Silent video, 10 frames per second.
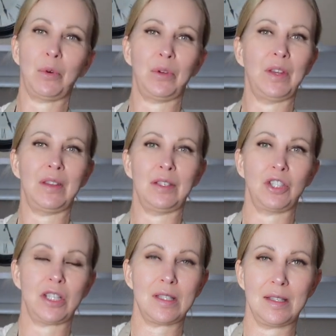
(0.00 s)
than the
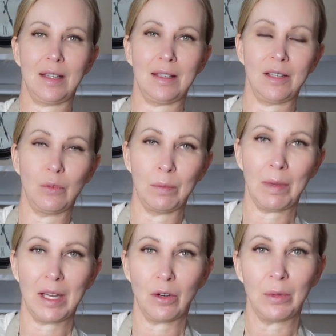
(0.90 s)
Just Egg that you would
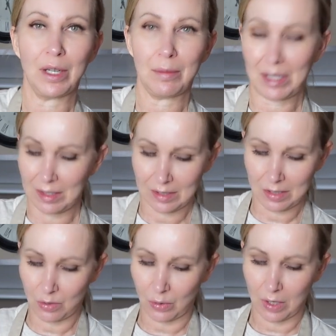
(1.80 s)
buy already made at the
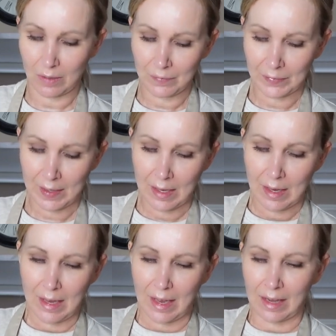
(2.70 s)
store.
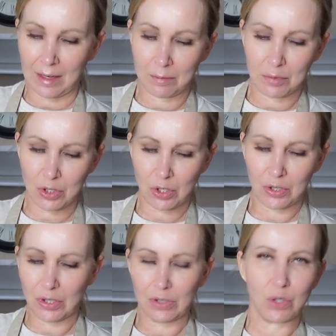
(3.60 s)
And I'm sure
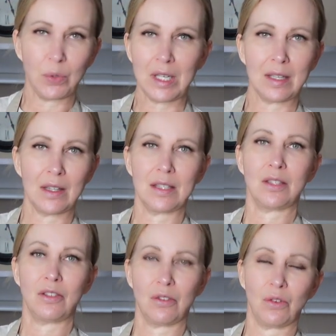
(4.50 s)
you can tweak
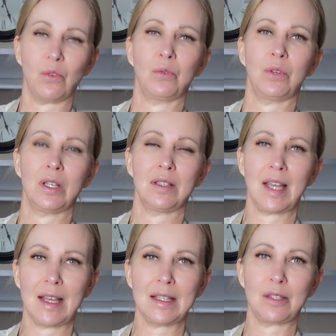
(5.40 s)
this to your own
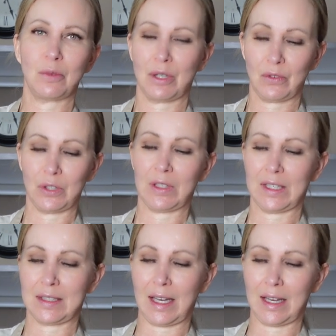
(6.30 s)
taste, whatever you'd
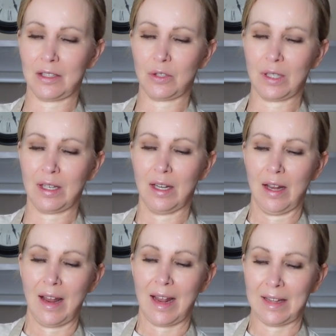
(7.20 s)
like to add to it.
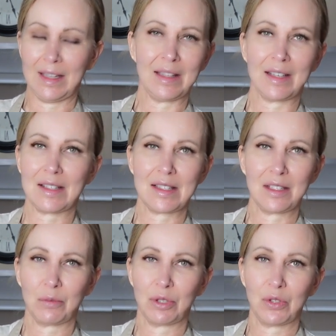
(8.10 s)
And then, like I
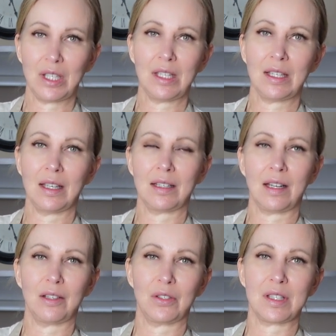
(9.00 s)
said, when you're eating it,
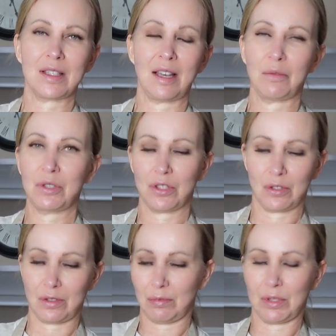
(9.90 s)
either in a sandwich
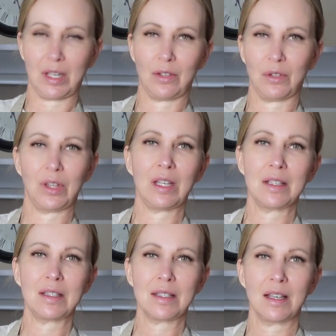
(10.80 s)
or with other
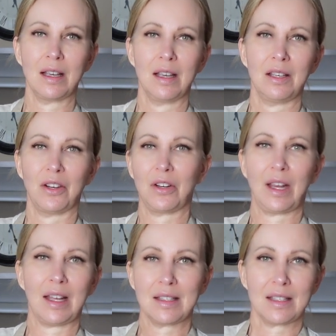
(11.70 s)
things, you're going to
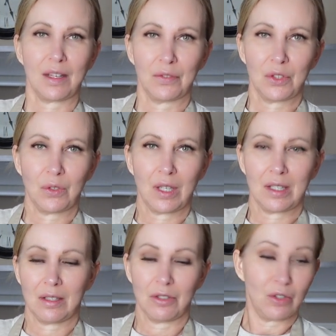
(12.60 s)
add stuff to
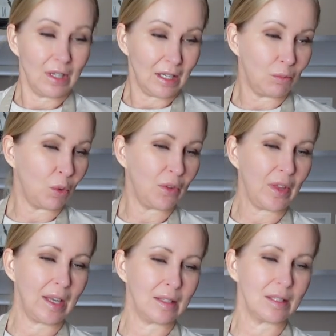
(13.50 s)
it. You can add more of
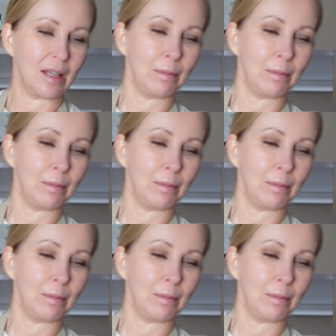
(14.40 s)
that